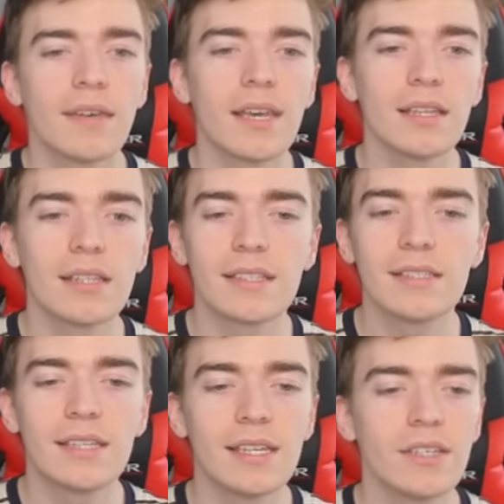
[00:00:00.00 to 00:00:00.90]
Now let's
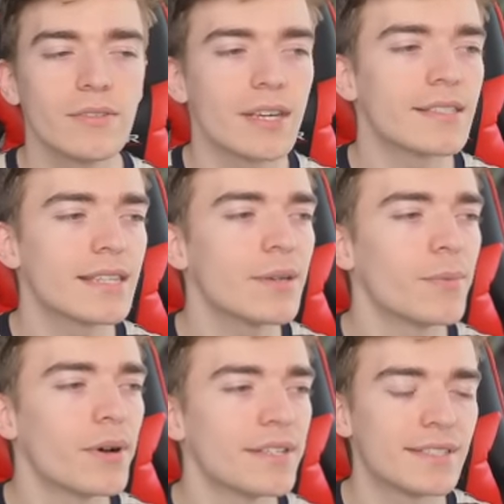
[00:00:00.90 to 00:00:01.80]
continue to see
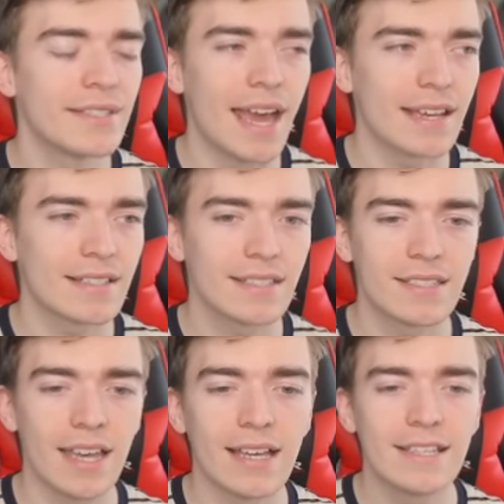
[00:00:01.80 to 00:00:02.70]
what is
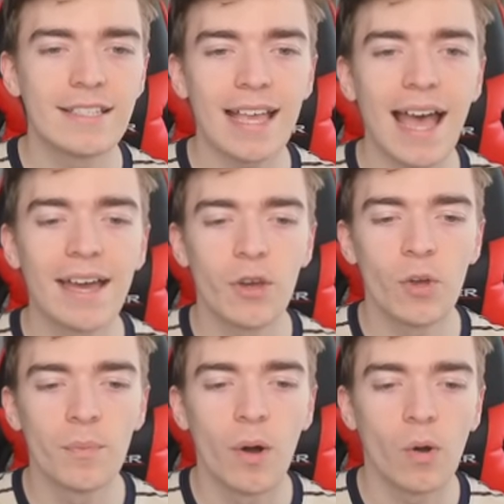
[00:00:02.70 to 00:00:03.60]
next. A
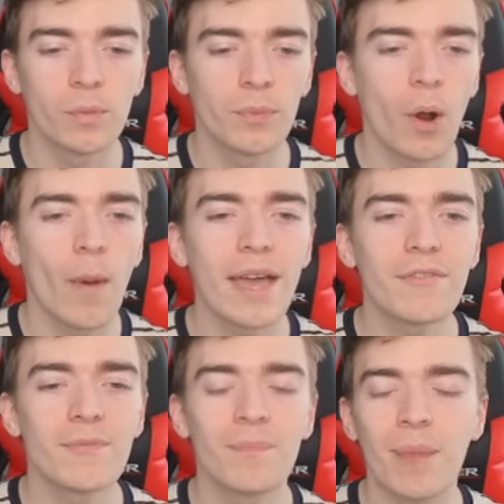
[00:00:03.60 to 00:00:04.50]
Shadow Mole. Bro, I
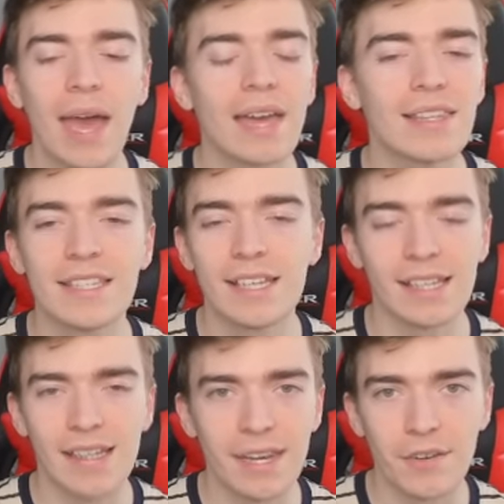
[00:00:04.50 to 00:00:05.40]
have barely
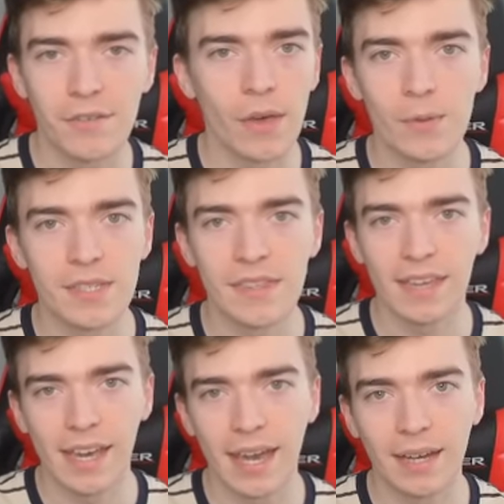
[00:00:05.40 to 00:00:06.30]
seen any of those in
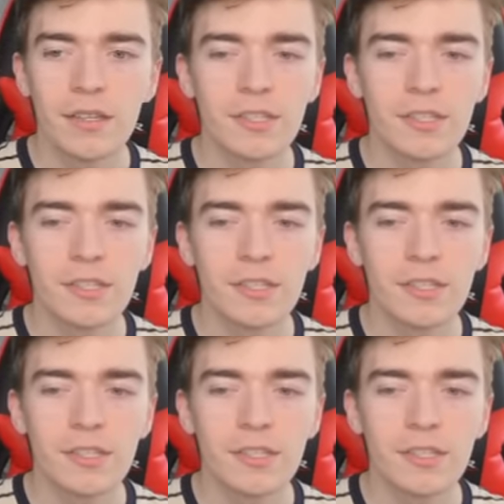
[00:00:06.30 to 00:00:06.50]
the game.